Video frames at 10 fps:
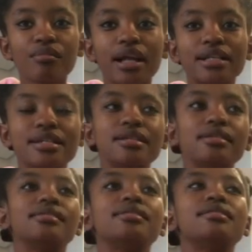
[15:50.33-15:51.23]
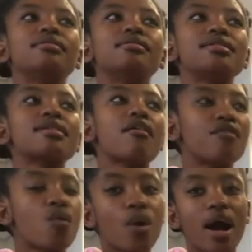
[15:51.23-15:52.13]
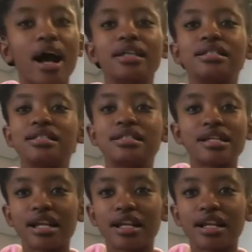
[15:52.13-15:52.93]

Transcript: I'm forgetting that I don't like, which